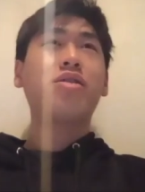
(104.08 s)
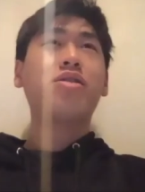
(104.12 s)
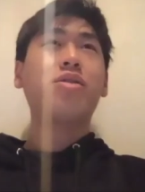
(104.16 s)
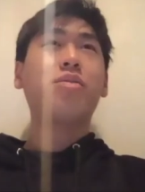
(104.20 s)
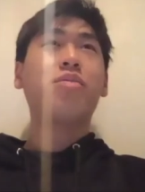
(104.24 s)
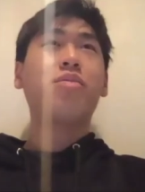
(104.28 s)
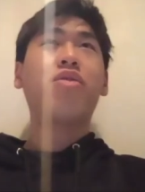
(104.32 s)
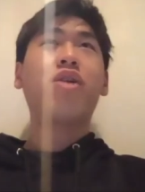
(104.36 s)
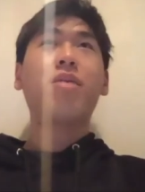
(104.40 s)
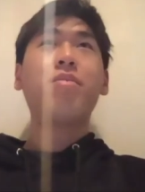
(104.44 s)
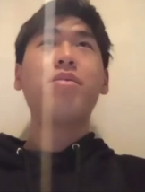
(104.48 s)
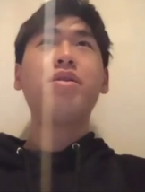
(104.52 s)

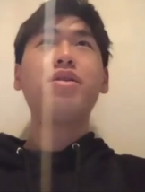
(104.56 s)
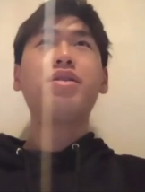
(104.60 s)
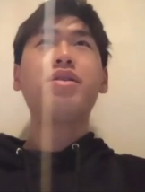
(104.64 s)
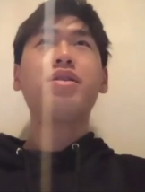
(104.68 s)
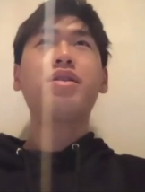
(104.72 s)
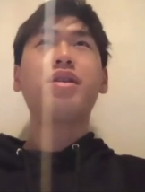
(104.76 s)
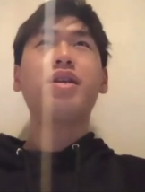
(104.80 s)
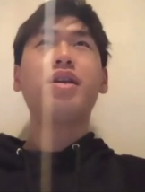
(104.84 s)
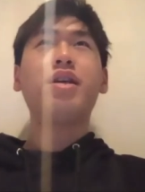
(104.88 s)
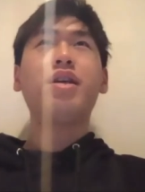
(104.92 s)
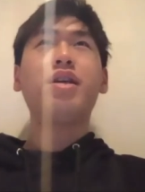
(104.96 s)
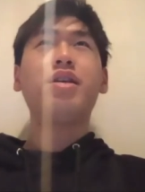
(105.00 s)
PROMYS
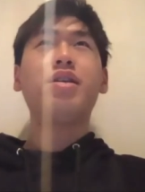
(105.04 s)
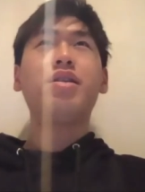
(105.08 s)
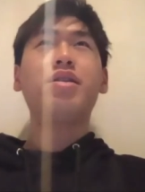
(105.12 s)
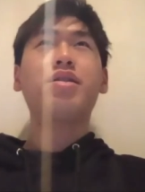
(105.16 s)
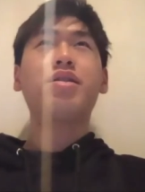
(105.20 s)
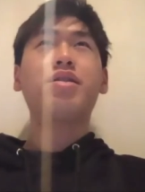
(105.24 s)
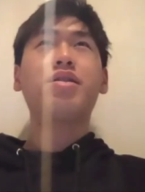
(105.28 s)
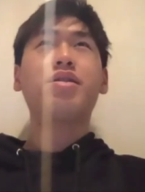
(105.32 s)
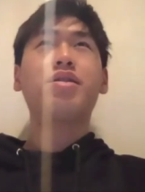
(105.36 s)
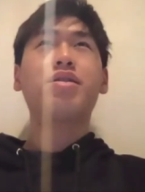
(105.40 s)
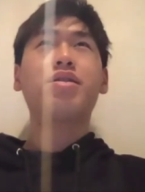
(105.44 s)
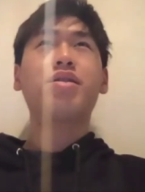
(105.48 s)

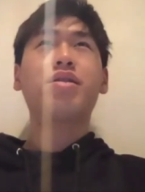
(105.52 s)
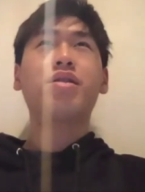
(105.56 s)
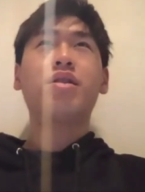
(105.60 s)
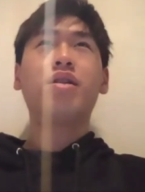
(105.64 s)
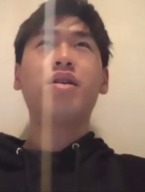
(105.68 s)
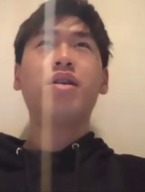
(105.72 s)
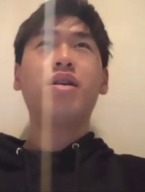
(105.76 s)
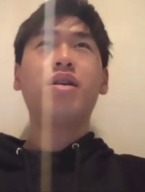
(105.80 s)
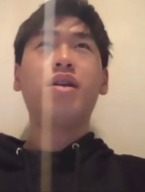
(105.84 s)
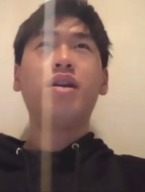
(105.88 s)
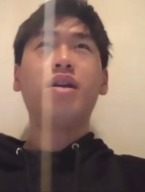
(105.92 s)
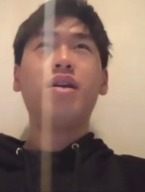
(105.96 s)
is
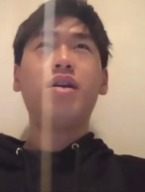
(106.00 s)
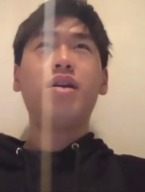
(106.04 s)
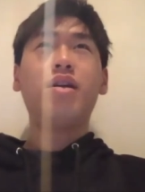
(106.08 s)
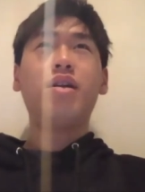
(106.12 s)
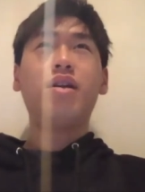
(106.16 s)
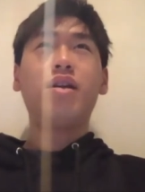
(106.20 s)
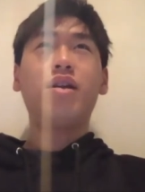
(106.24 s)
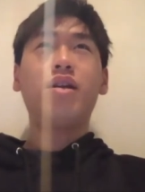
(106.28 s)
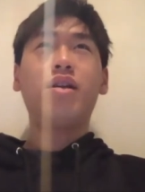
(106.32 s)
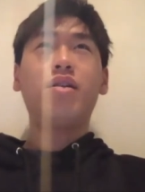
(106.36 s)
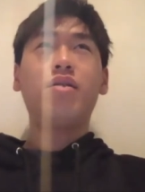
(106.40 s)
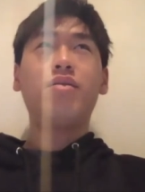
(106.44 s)

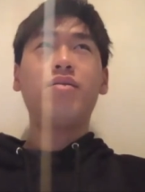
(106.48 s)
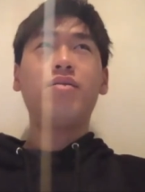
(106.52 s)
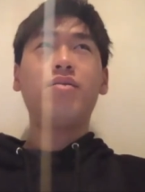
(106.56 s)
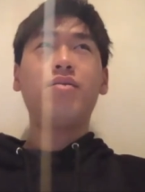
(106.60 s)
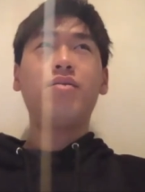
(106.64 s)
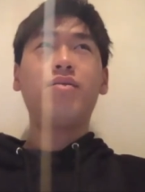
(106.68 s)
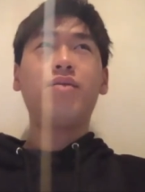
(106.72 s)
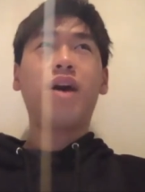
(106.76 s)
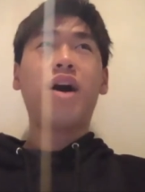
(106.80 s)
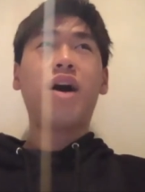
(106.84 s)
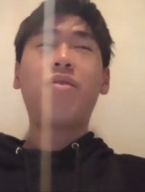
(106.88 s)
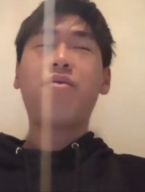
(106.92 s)

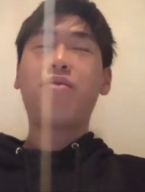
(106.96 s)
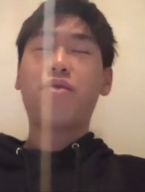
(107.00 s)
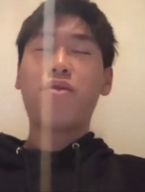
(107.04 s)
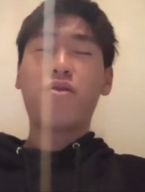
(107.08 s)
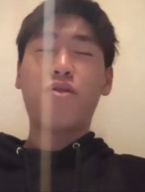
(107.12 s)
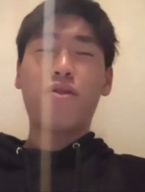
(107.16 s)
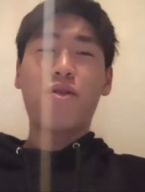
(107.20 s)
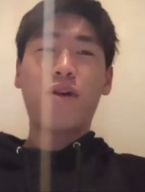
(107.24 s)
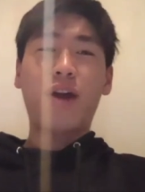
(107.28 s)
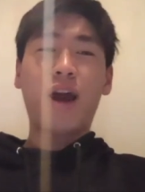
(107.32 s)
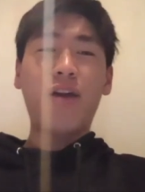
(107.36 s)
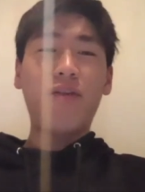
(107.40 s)
not
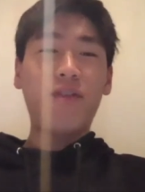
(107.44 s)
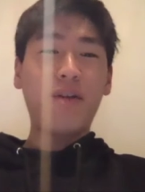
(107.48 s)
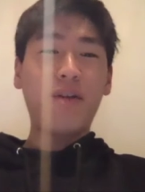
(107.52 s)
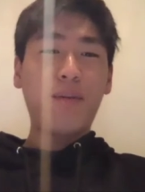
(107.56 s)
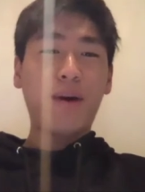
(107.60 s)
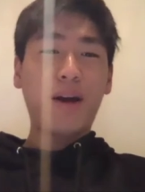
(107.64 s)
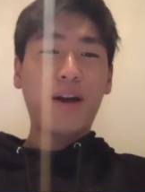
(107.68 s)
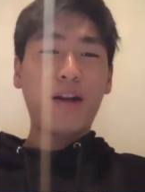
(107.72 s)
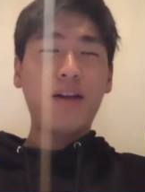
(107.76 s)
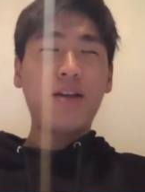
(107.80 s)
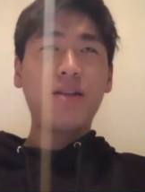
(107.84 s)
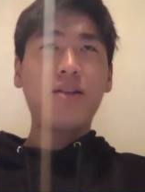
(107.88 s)
for
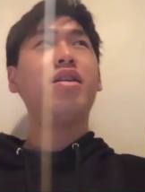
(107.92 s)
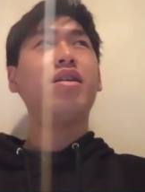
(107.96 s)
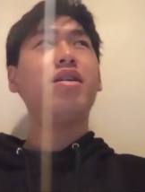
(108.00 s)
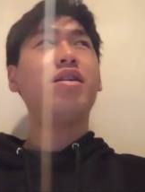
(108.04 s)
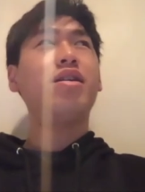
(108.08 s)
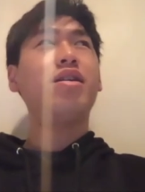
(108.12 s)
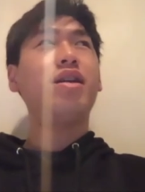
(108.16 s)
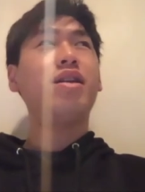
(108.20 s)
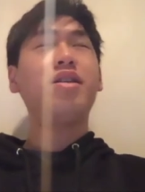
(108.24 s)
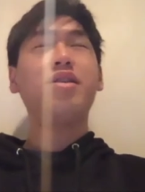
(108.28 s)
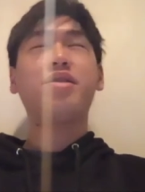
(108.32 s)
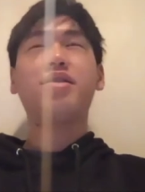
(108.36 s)
everybody
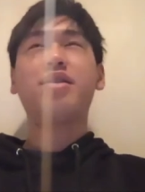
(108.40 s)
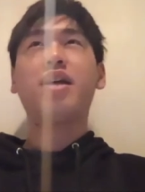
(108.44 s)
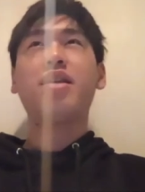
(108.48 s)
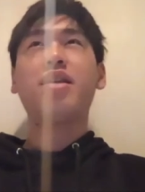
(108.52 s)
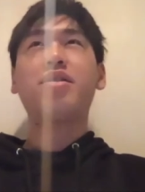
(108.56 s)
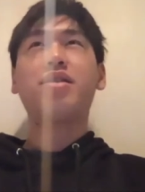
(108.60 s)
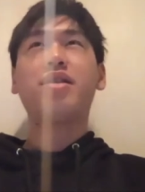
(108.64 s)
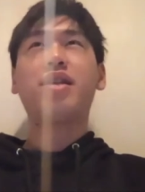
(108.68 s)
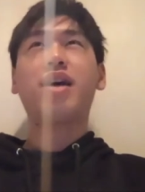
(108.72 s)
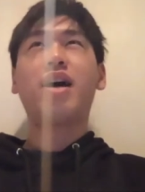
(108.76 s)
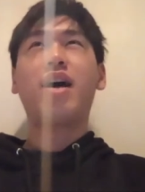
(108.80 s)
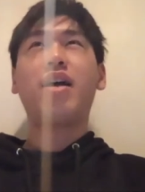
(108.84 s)
in the
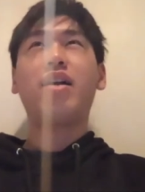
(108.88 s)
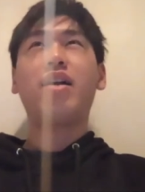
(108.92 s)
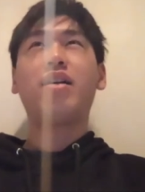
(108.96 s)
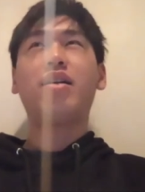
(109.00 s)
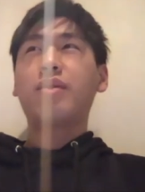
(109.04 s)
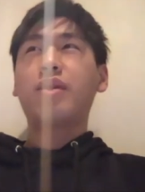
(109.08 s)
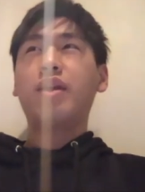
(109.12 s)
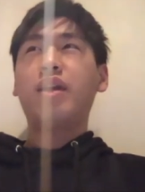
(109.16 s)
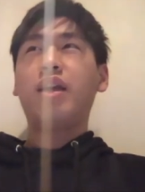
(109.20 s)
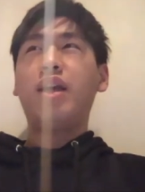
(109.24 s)
sense that